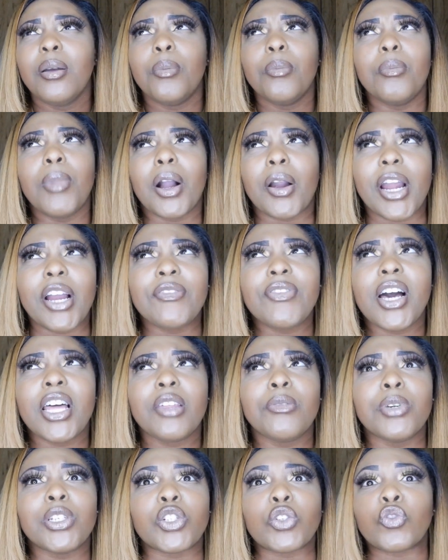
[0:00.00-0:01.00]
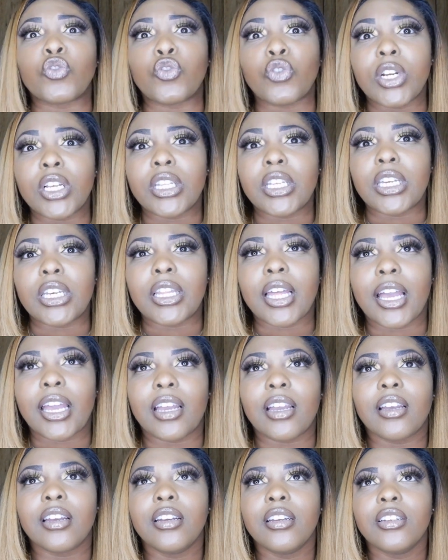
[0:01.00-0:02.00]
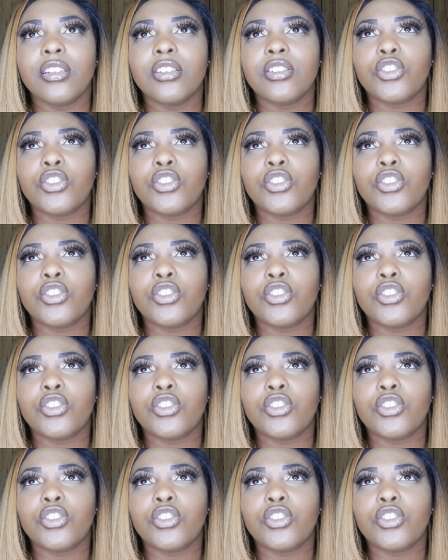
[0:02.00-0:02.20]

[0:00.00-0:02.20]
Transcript: my grandfather was really like